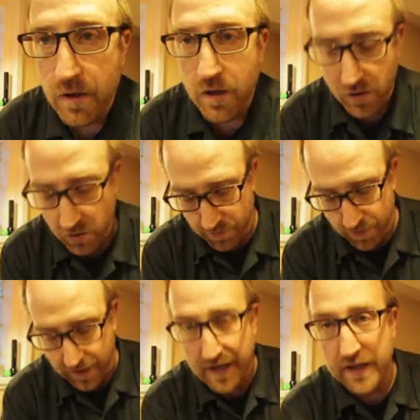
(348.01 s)
And
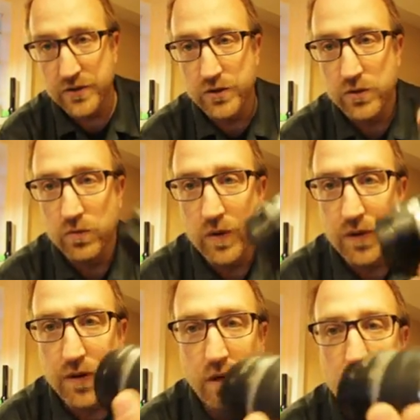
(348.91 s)
normally I shoot
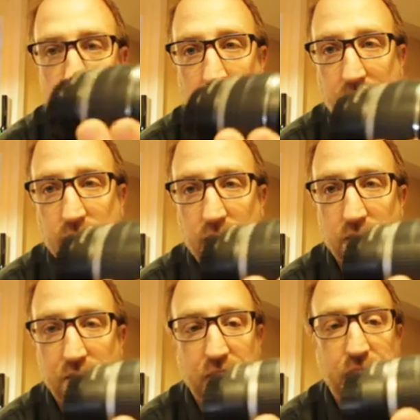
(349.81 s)
with 18
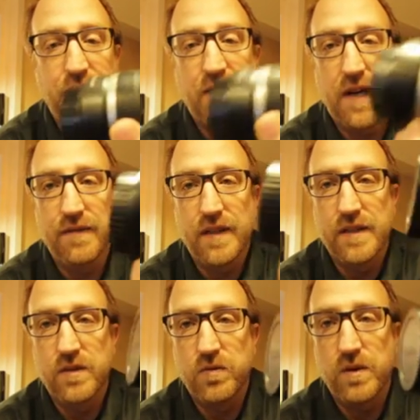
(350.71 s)
to 55
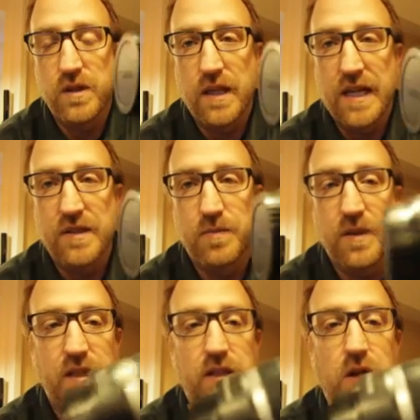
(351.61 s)
lens, which allows
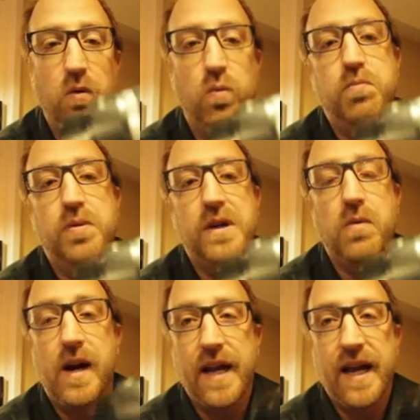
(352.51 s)
me to go pretty
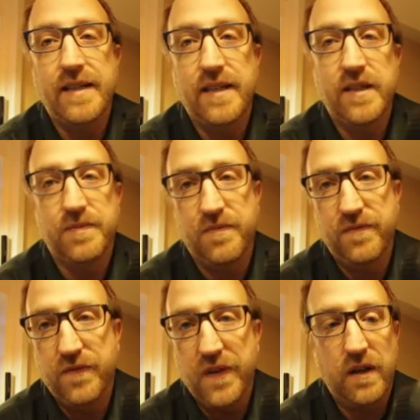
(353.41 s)
wide. 18 is
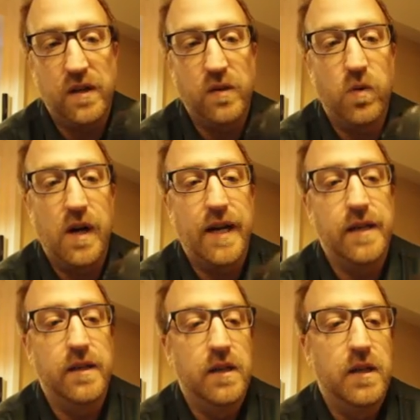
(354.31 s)
fairly
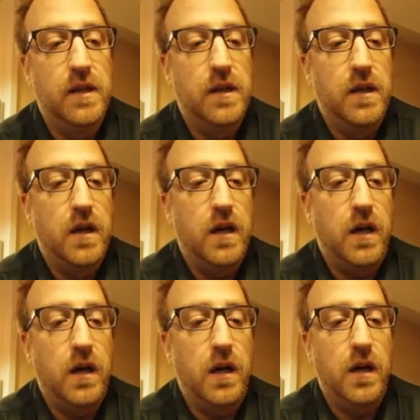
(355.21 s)
wide,
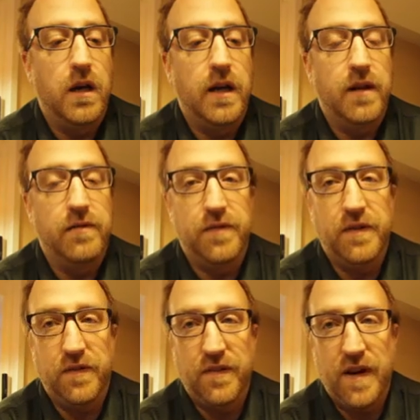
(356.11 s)
and
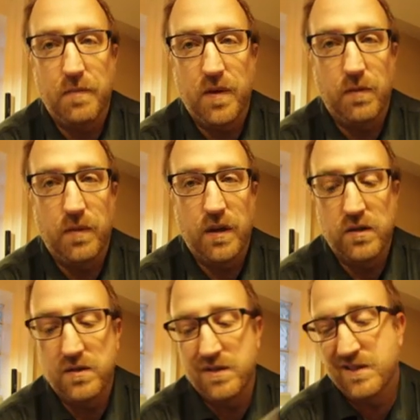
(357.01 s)
55
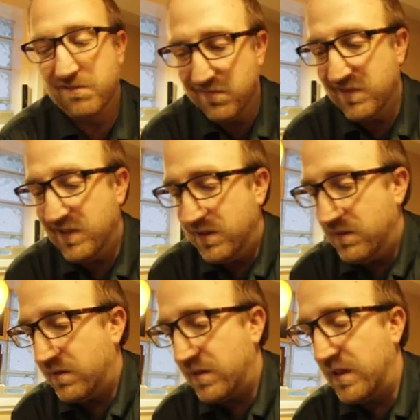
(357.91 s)
millimeters is
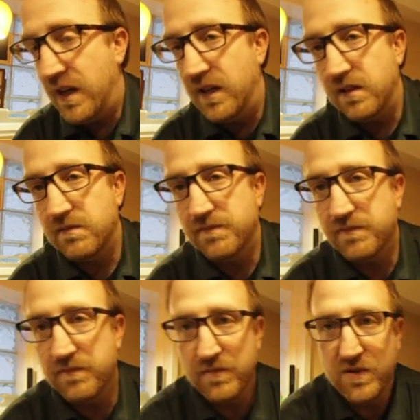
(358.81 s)

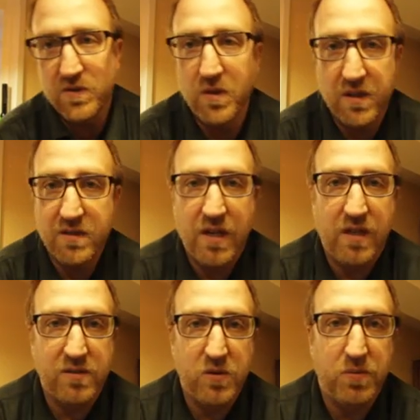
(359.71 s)
it's
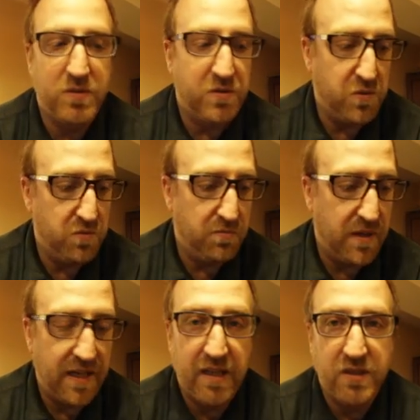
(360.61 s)
not a super zoom
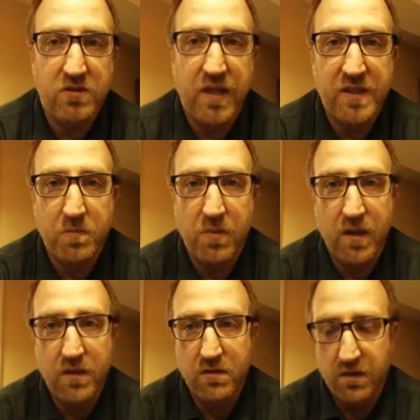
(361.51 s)
by any stretch, but